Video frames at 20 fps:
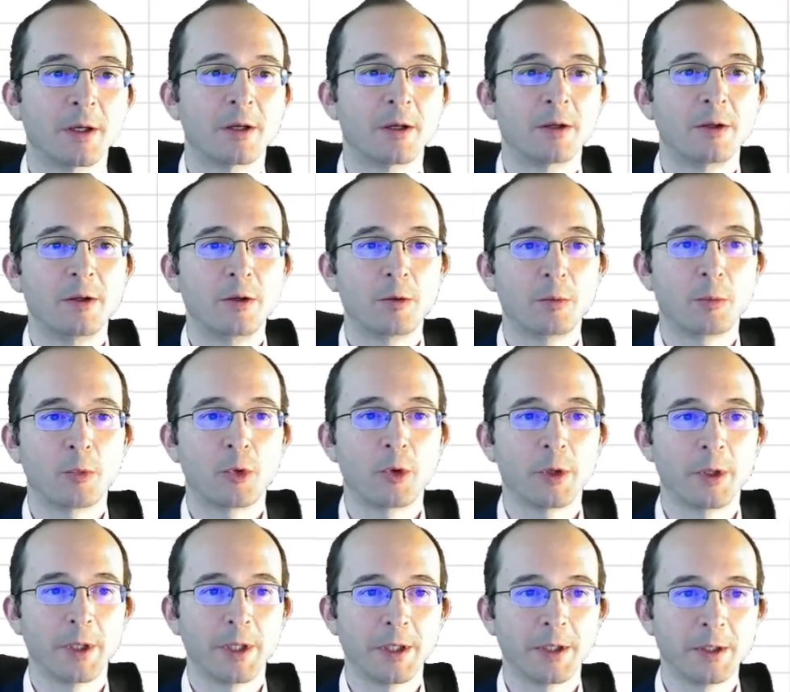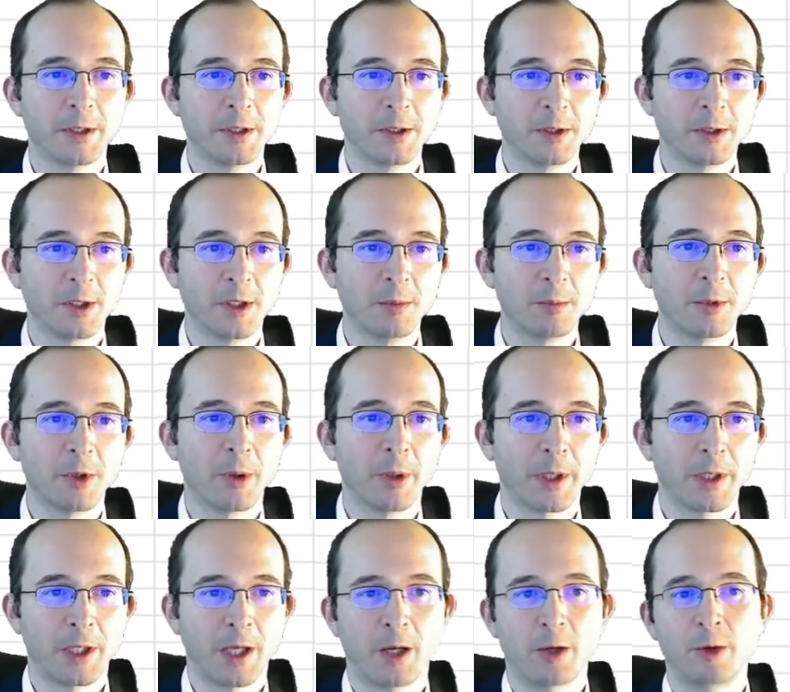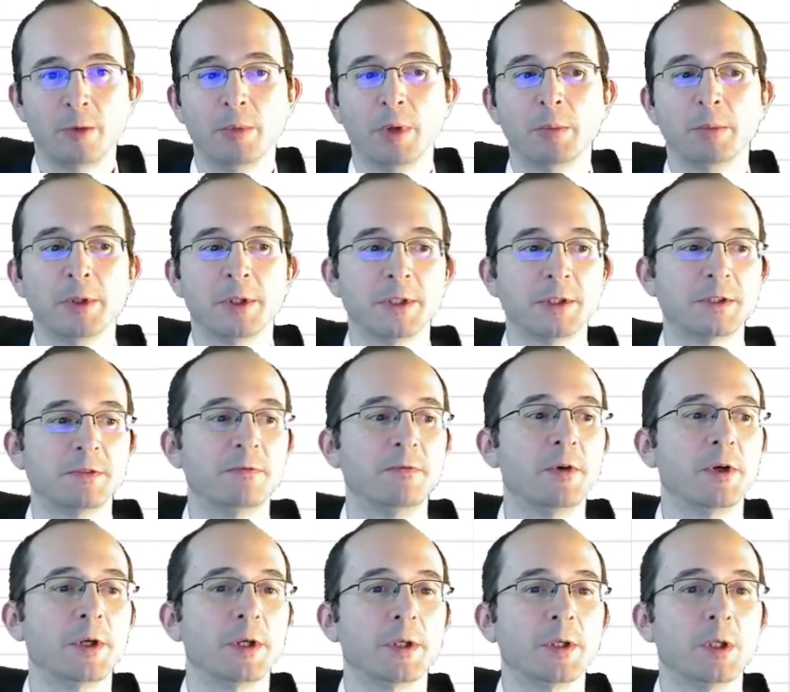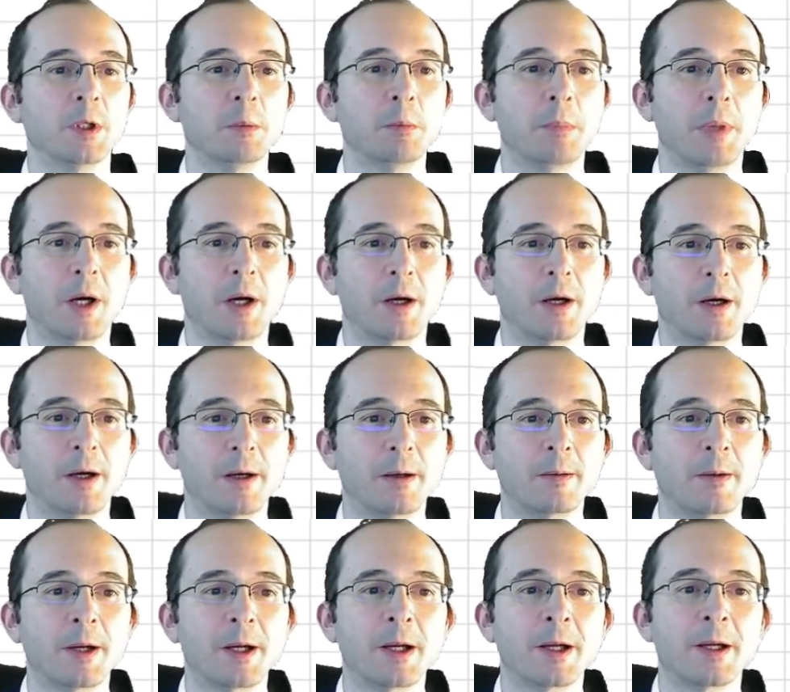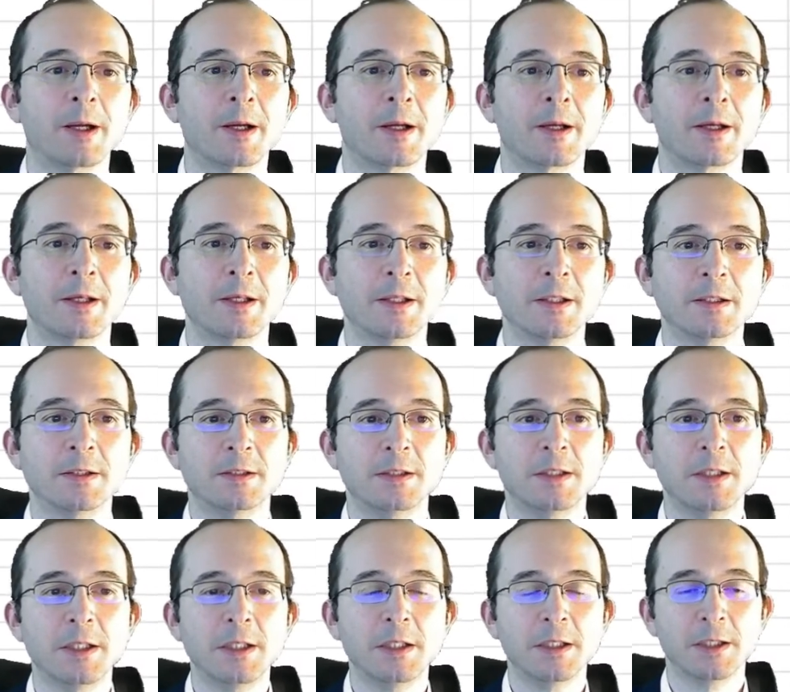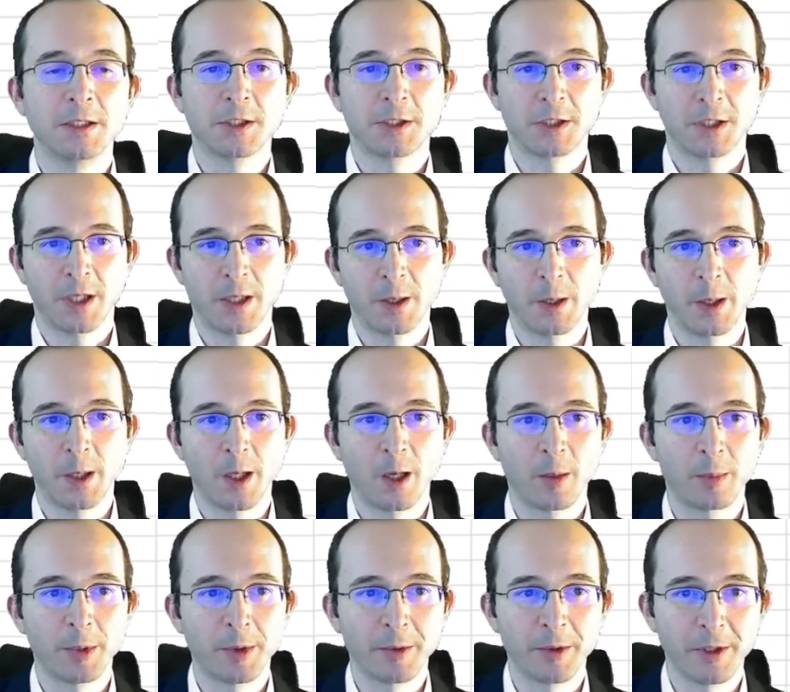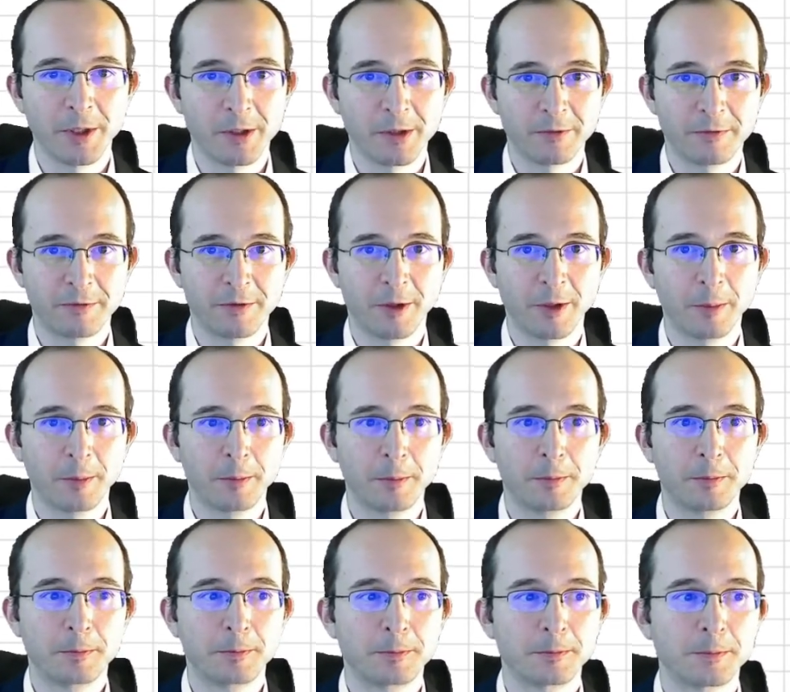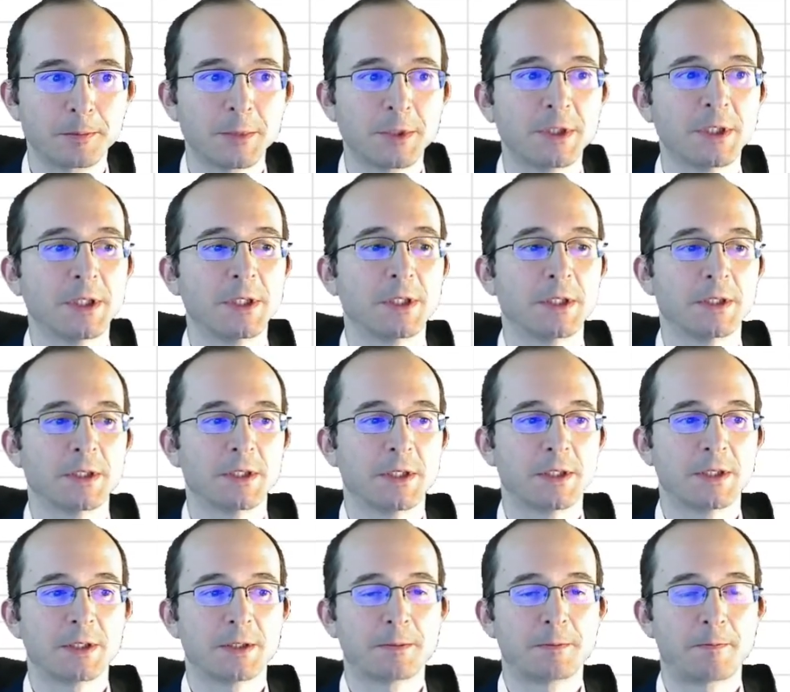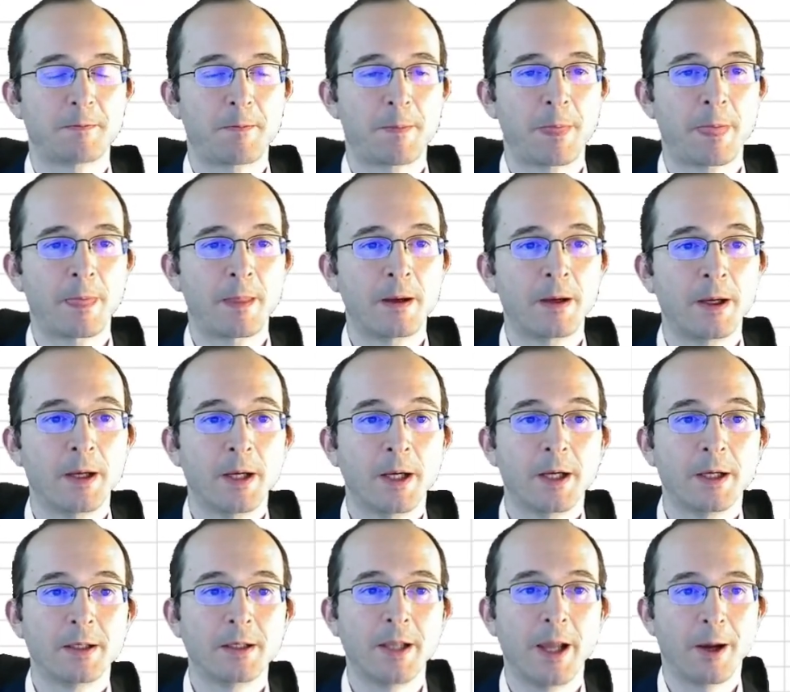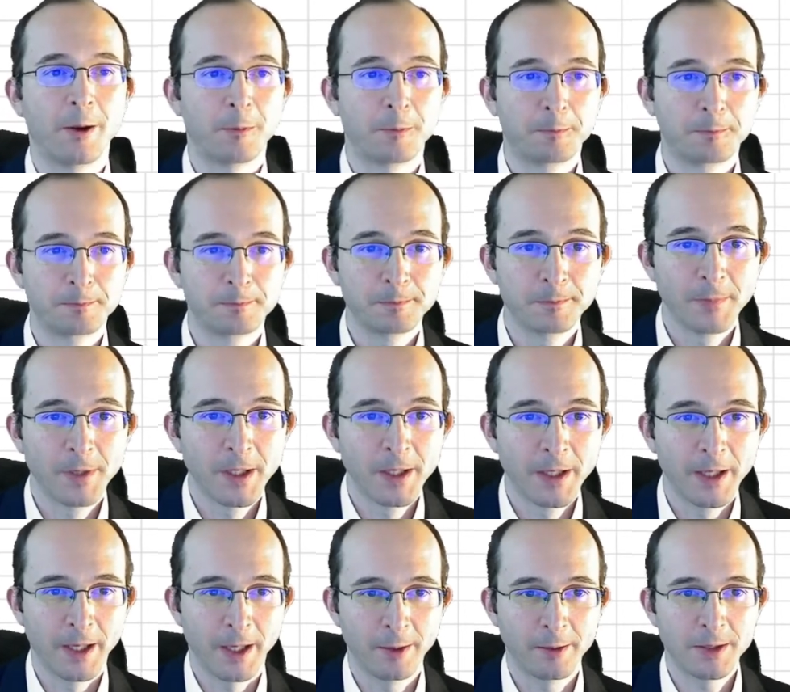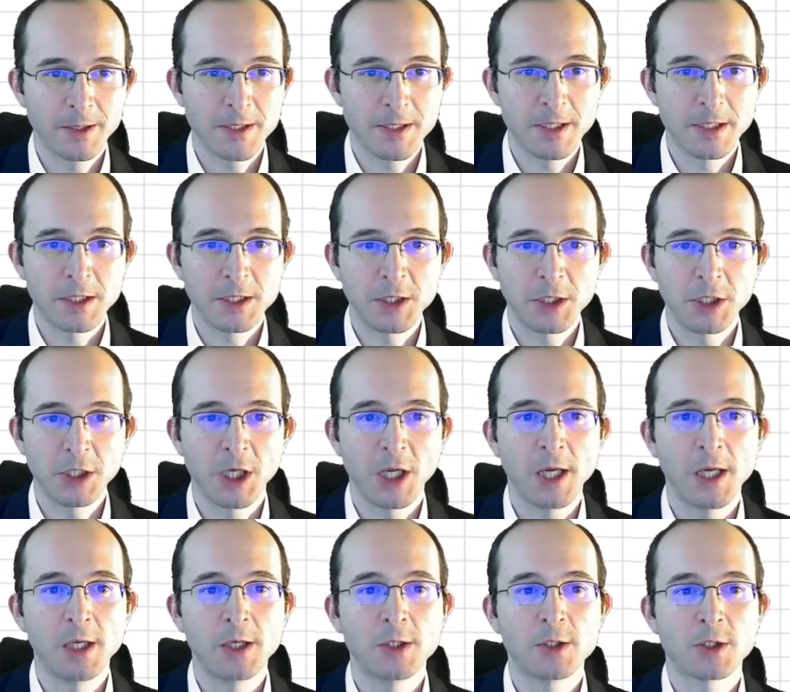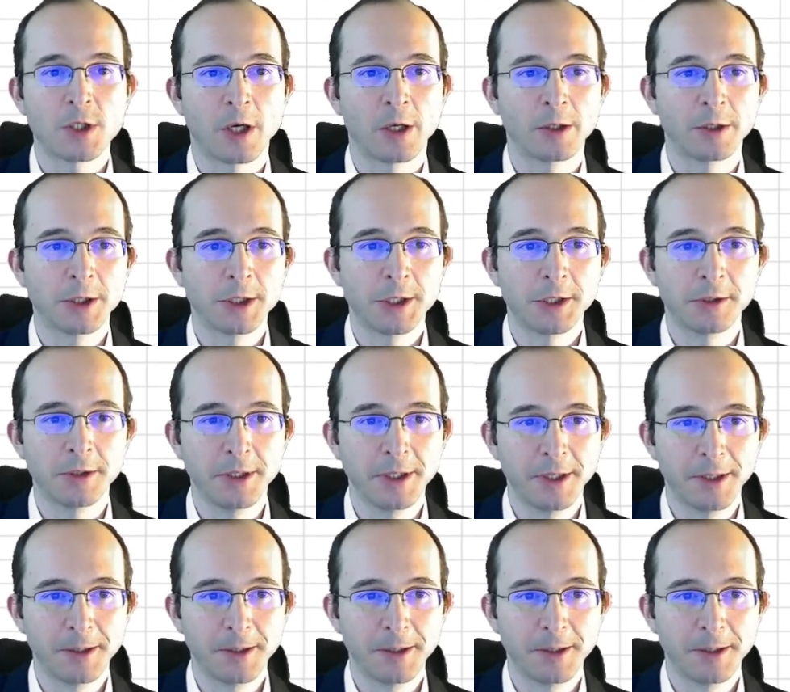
you're more likely to keep going down. Remember, this vertical bar is the conditionality operator from statistics. Now, how does this change our tree?